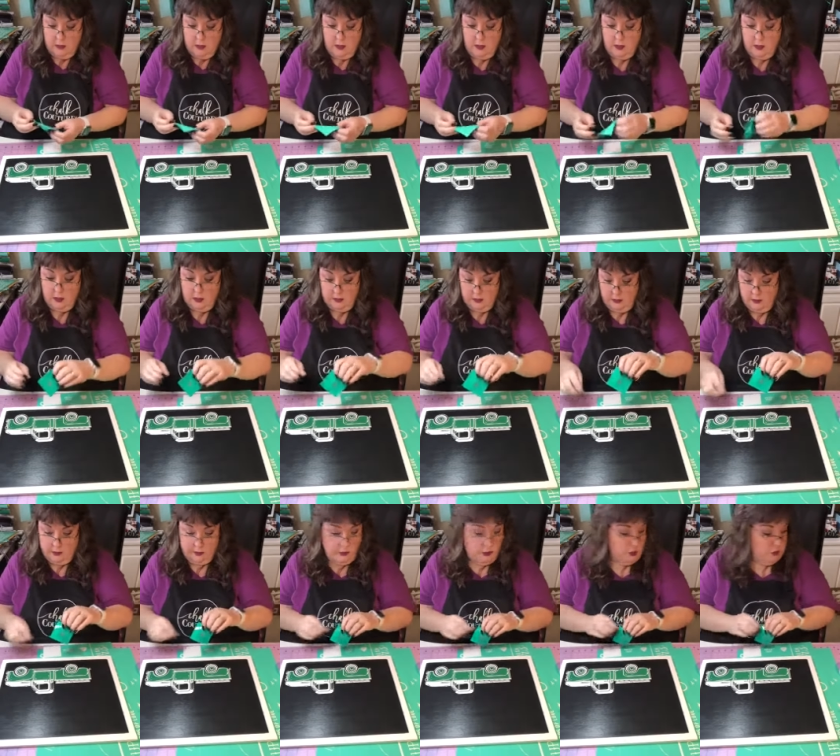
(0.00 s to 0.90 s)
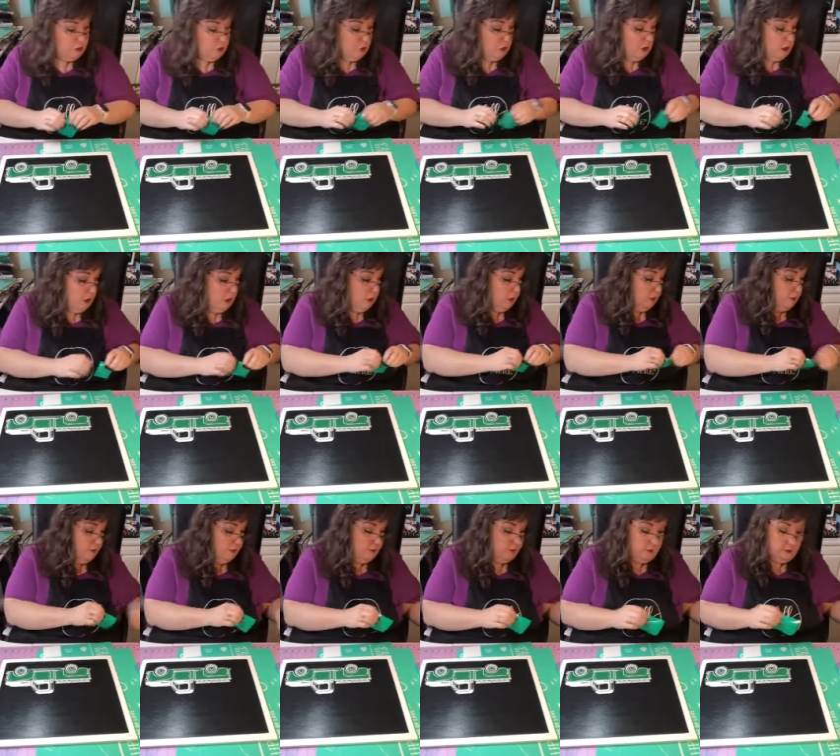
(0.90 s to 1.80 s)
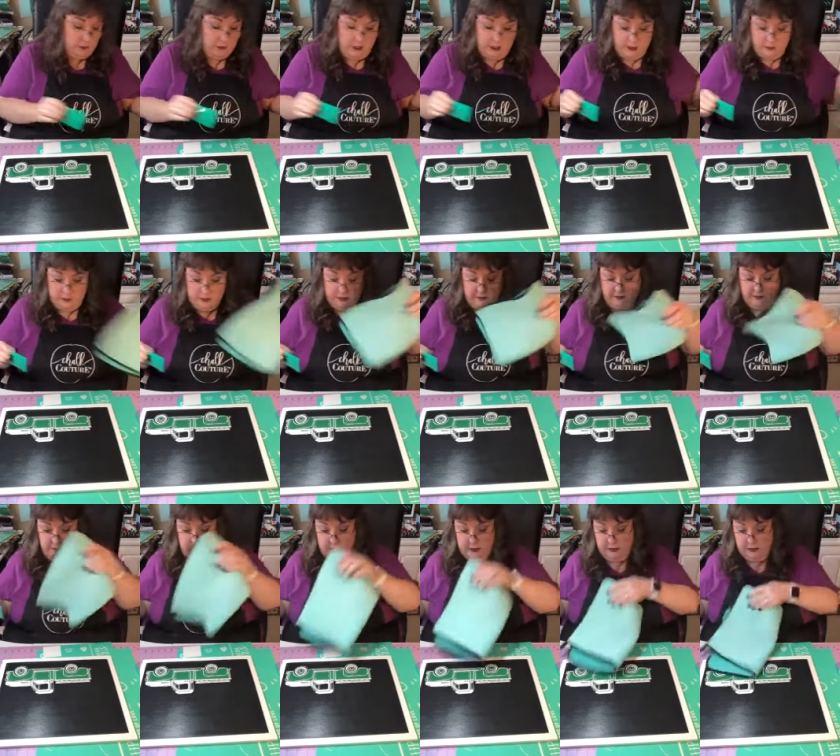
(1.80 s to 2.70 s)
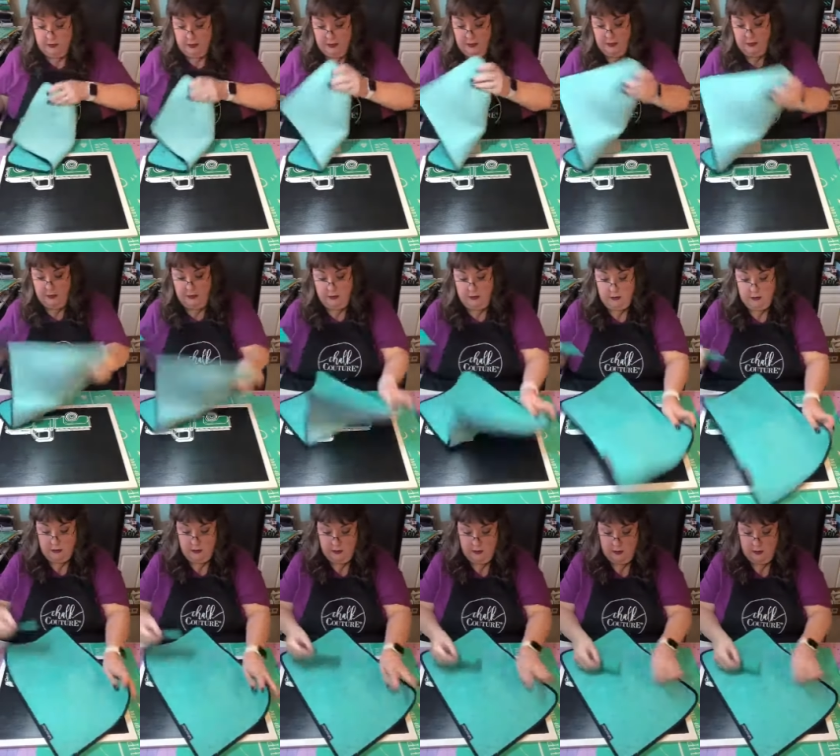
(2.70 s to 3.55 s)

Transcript: on the door and I'm going to fuzz this.